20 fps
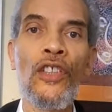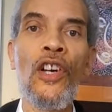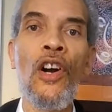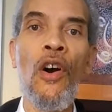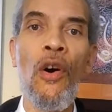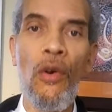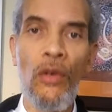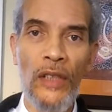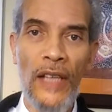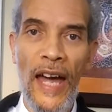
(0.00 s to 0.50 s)

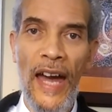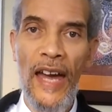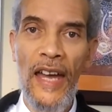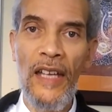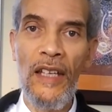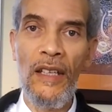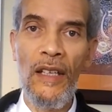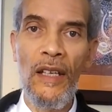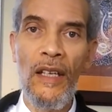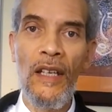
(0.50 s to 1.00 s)
coli.
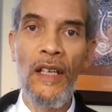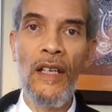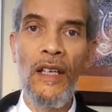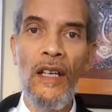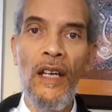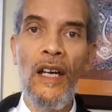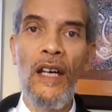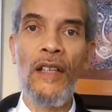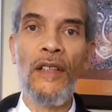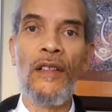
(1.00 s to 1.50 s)

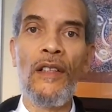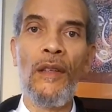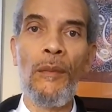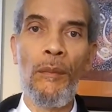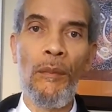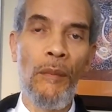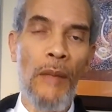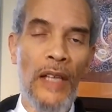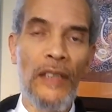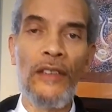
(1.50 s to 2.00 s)

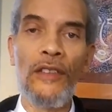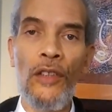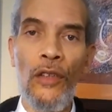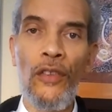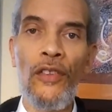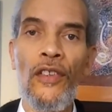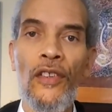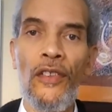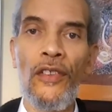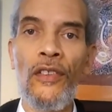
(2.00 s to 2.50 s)

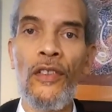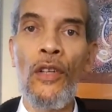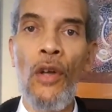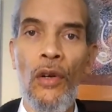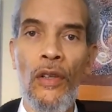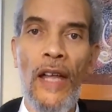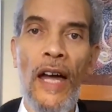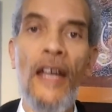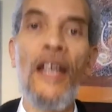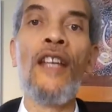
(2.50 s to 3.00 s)
Melanosis
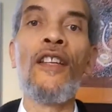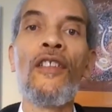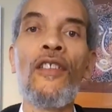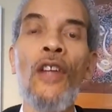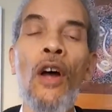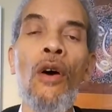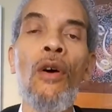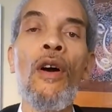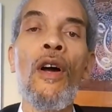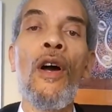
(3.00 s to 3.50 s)
coli.
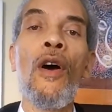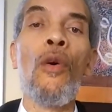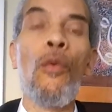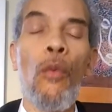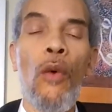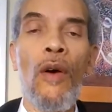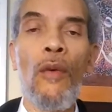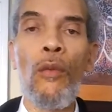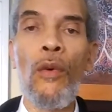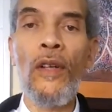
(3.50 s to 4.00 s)
So
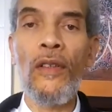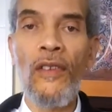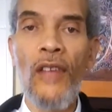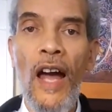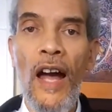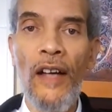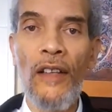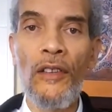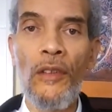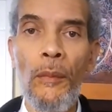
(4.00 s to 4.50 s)
what we're
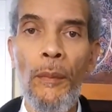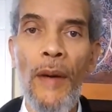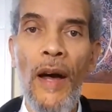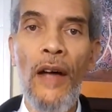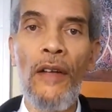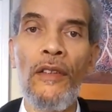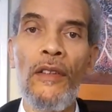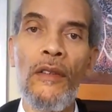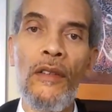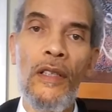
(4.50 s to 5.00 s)
talking
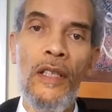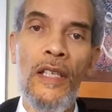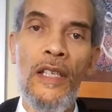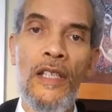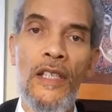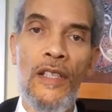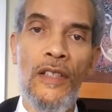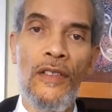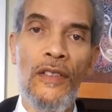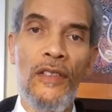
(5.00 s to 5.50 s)
about
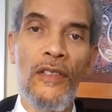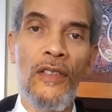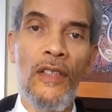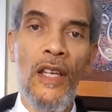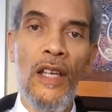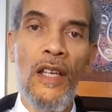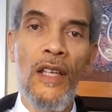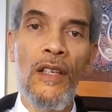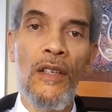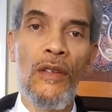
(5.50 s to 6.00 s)
is
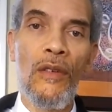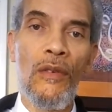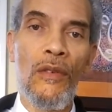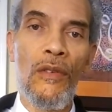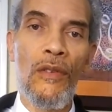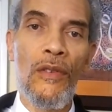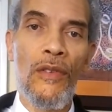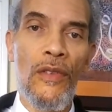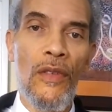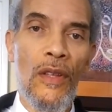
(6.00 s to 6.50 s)

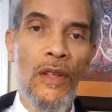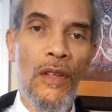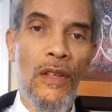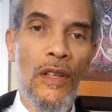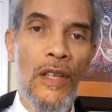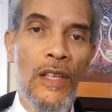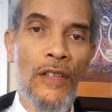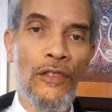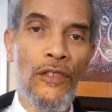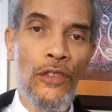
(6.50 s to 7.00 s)

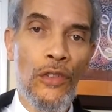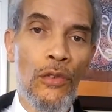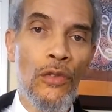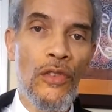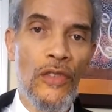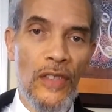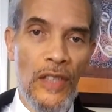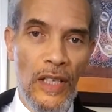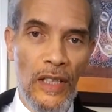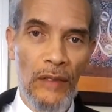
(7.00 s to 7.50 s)

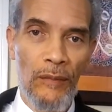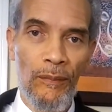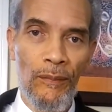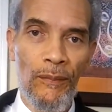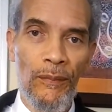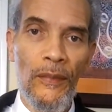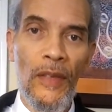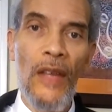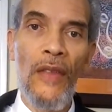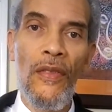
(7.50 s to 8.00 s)
using
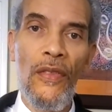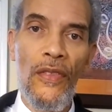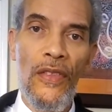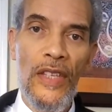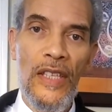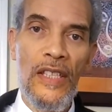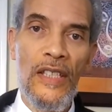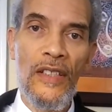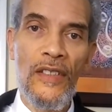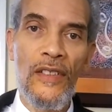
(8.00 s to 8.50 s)

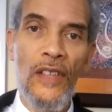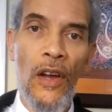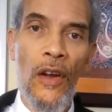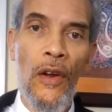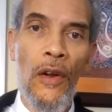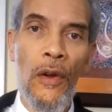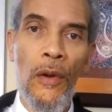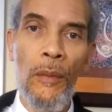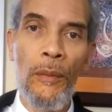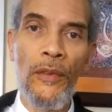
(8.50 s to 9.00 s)
these
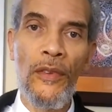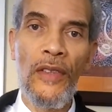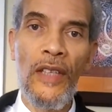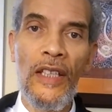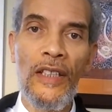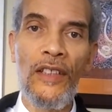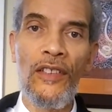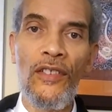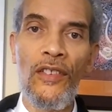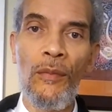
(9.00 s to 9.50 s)
herbs in
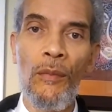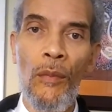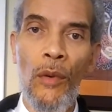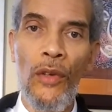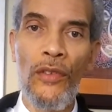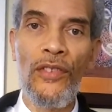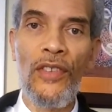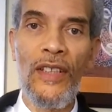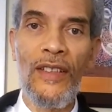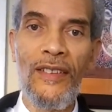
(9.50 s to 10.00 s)
a more
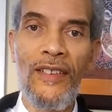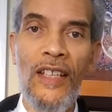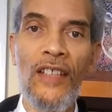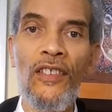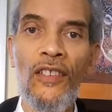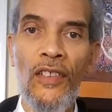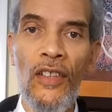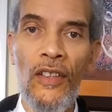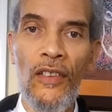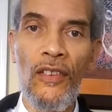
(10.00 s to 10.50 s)

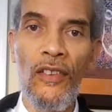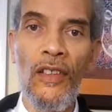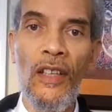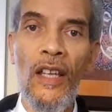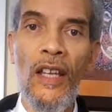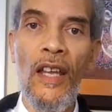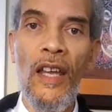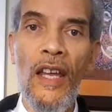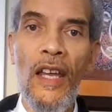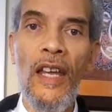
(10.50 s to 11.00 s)
judicious
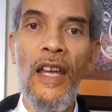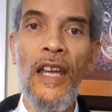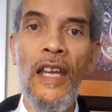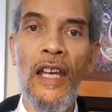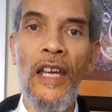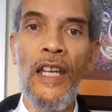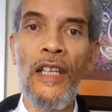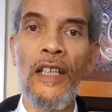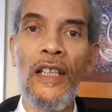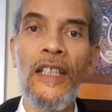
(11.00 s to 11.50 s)

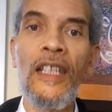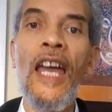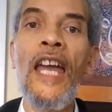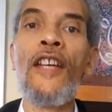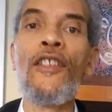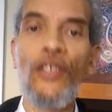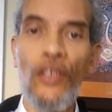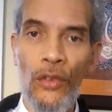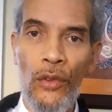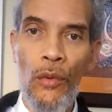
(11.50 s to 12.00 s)
and
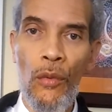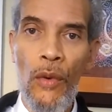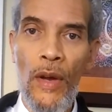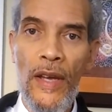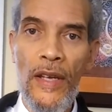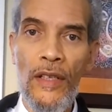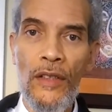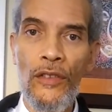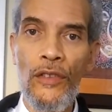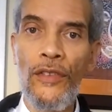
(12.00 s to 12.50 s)
occasional
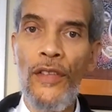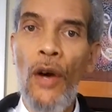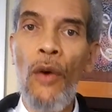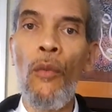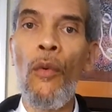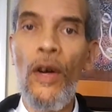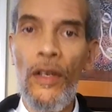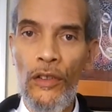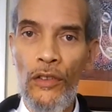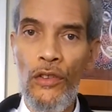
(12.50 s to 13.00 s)
way. You don't
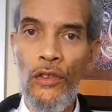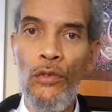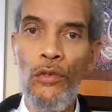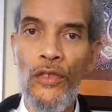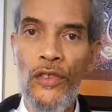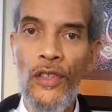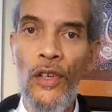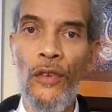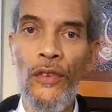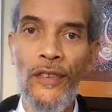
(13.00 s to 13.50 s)
want to use
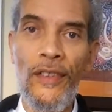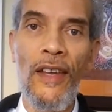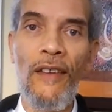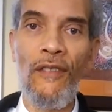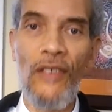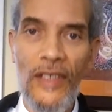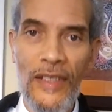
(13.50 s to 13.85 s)
those every